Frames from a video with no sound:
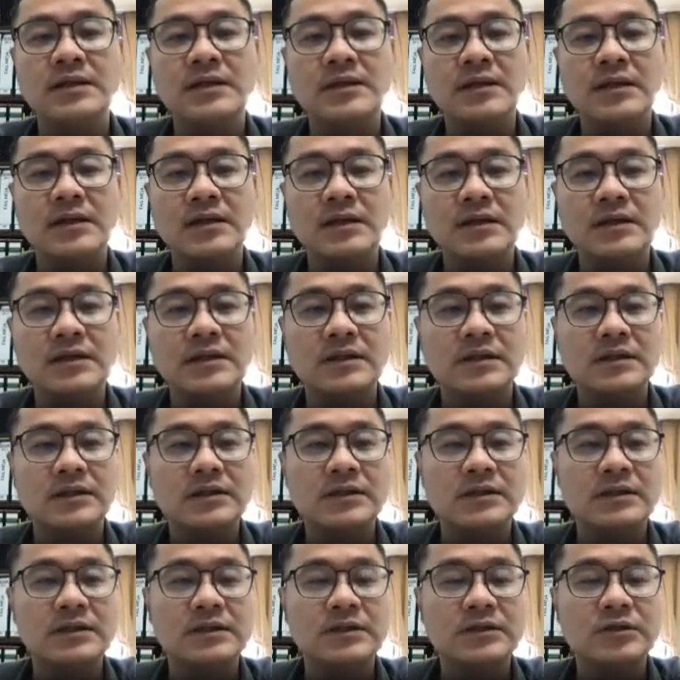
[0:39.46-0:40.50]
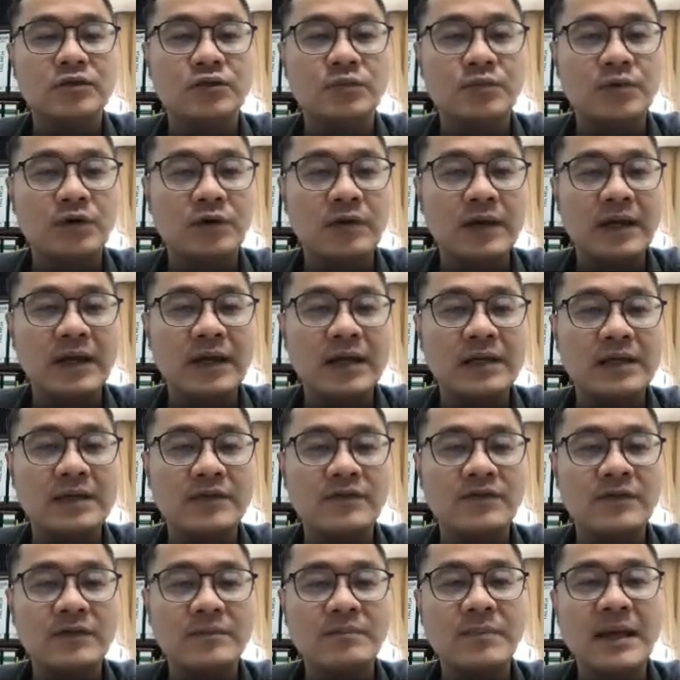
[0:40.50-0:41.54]
to provide any
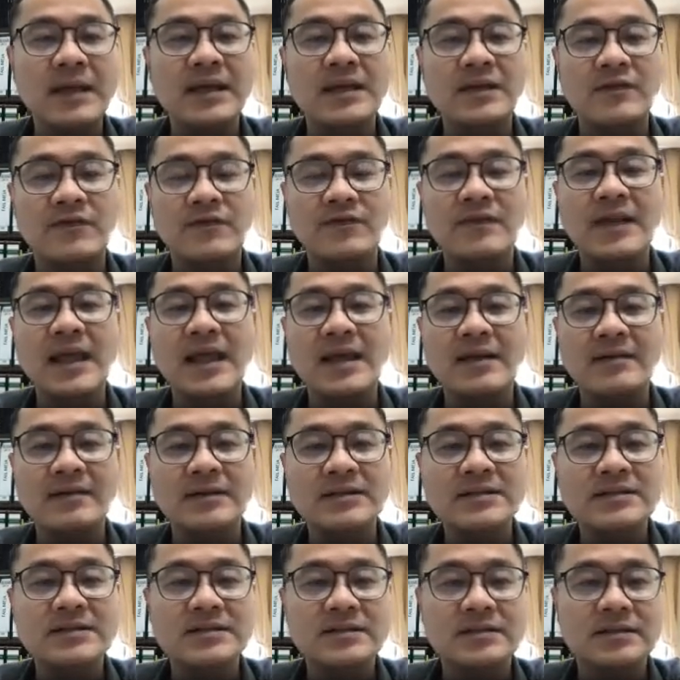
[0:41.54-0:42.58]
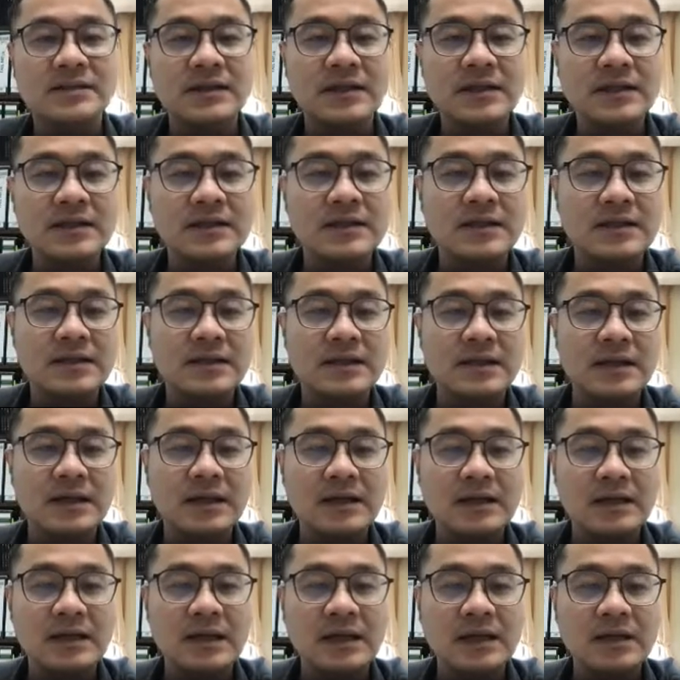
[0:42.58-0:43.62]
feedback if there is. Okay,
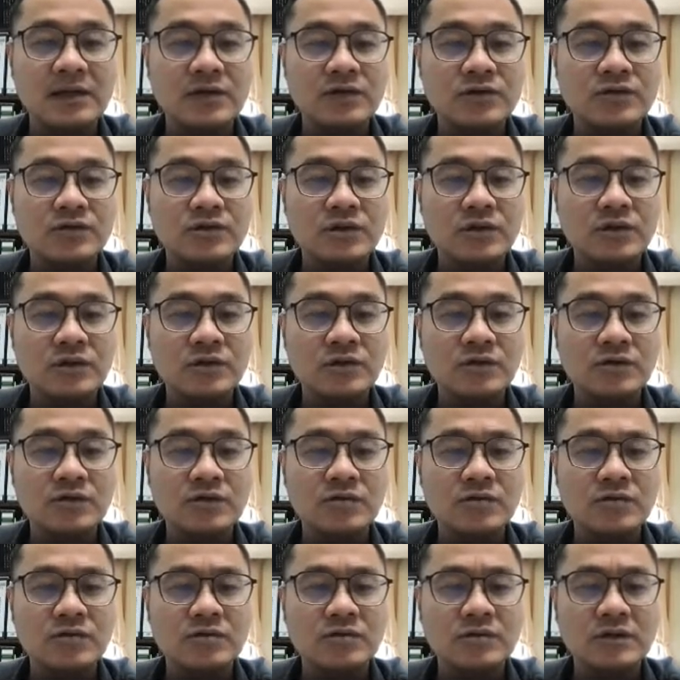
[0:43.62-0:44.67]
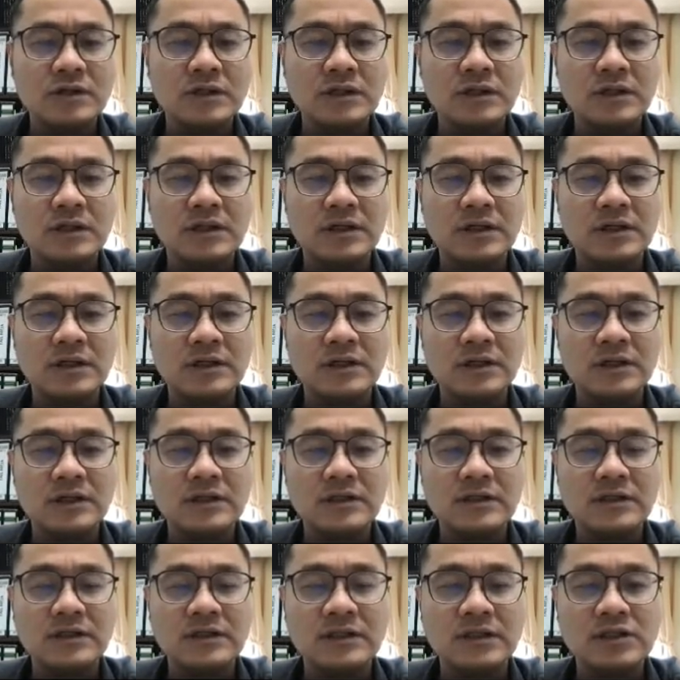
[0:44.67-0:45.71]
and then also
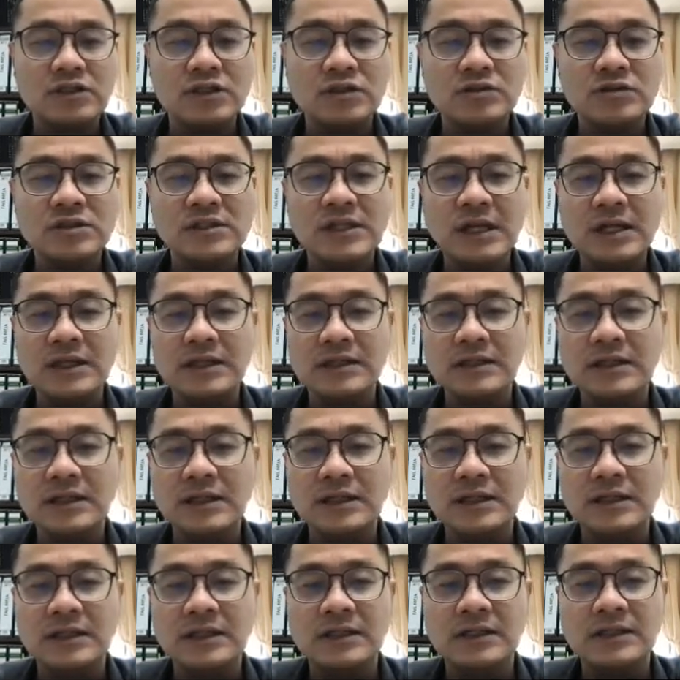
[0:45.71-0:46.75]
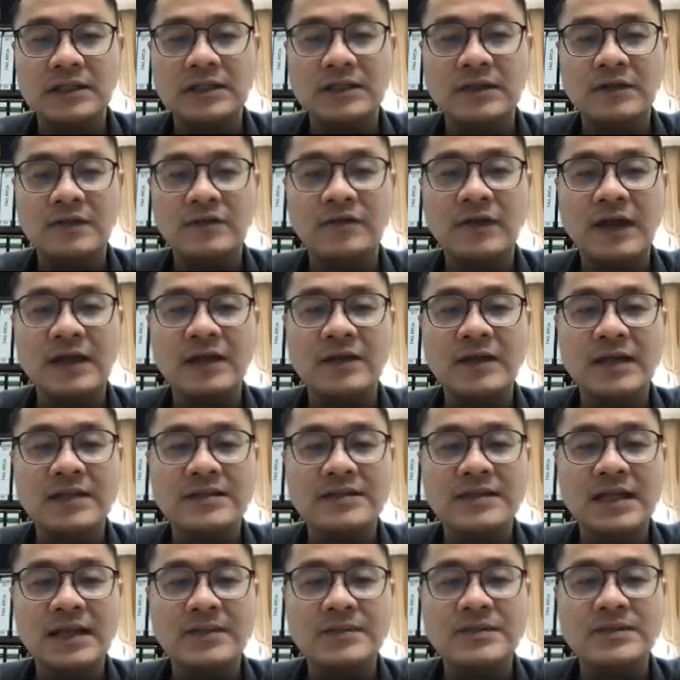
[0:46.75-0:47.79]
did you check the final
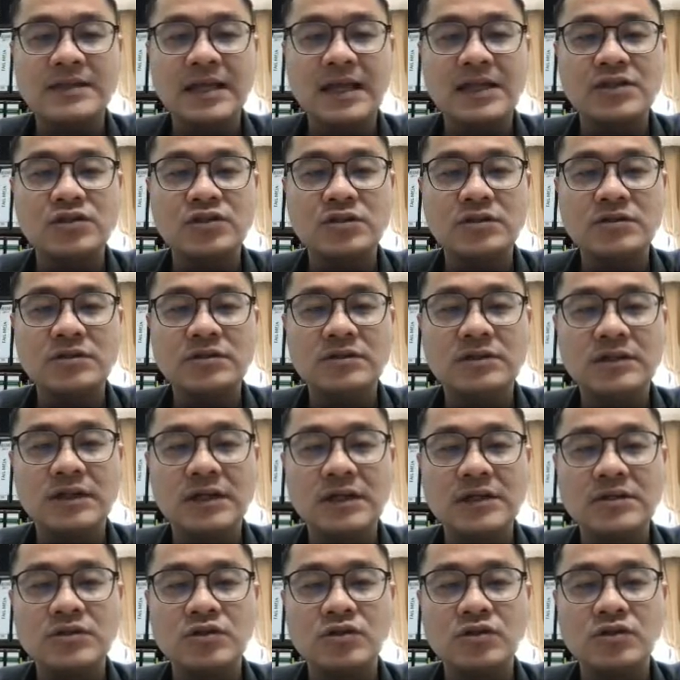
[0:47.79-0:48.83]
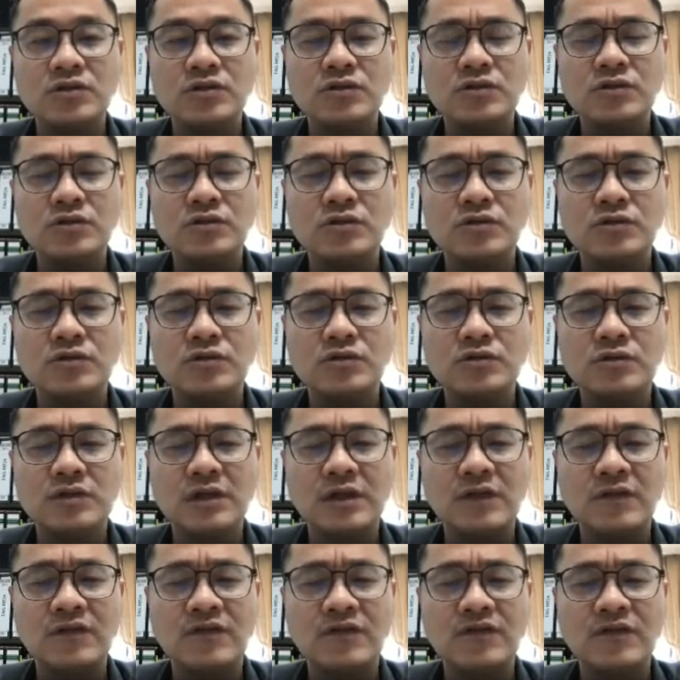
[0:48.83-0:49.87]
exam schedule? Okay, so
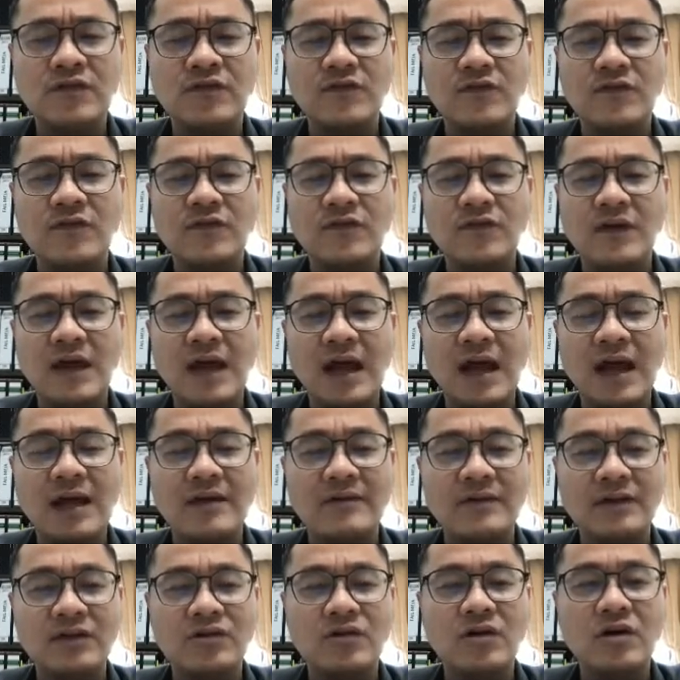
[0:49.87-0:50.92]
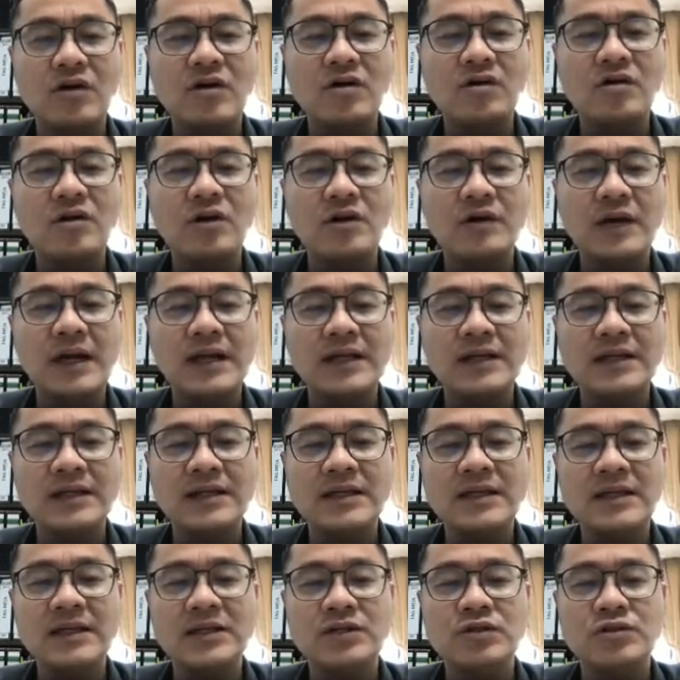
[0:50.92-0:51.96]
if I recall
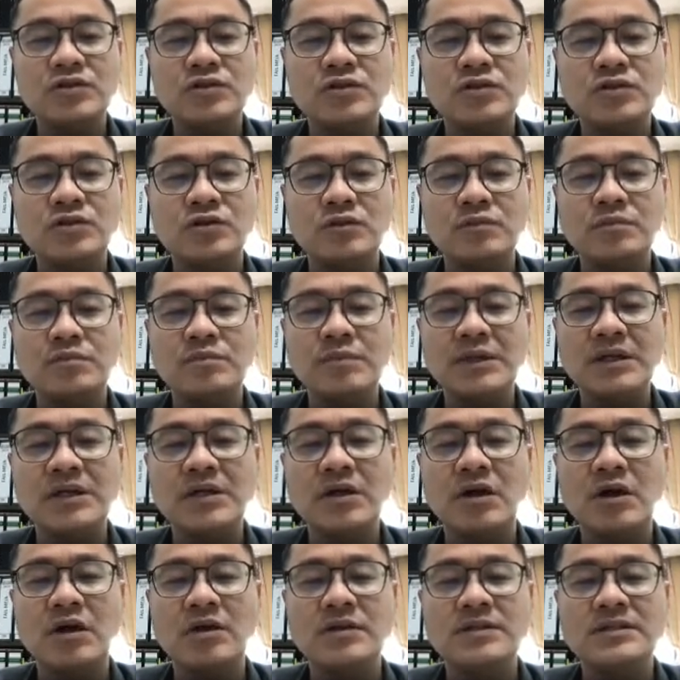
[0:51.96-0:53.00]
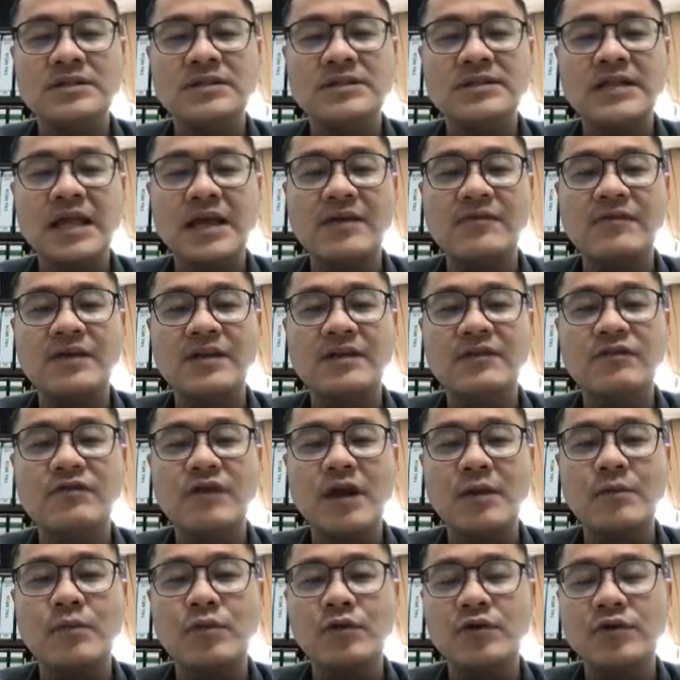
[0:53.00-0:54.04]
correctly, it should be on 7th
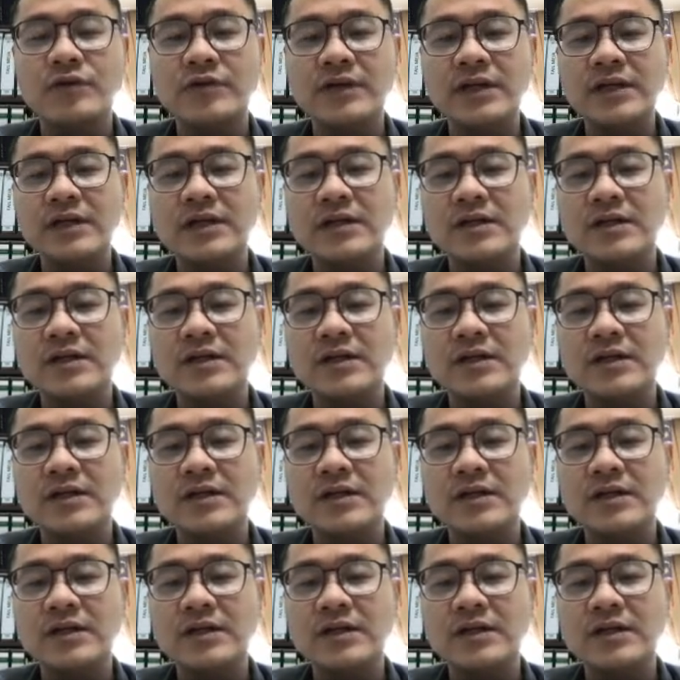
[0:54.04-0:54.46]
February,